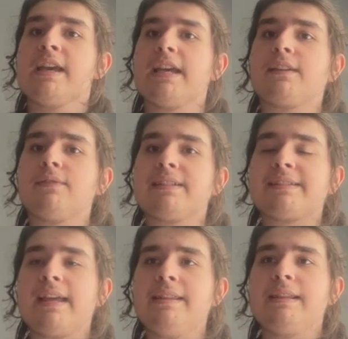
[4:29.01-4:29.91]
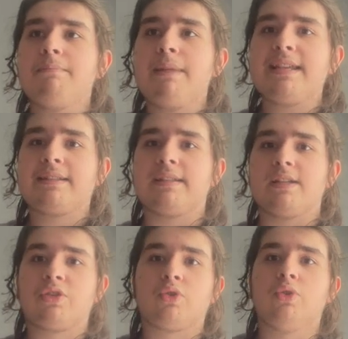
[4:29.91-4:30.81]
It will send the
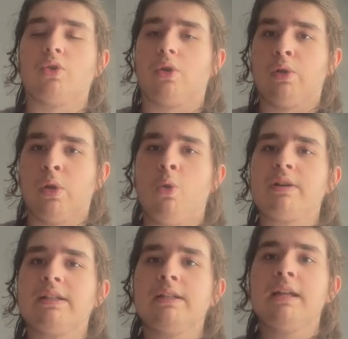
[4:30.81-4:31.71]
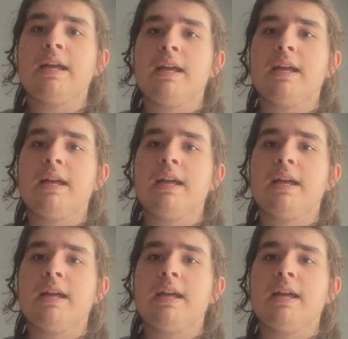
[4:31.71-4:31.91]
message to your local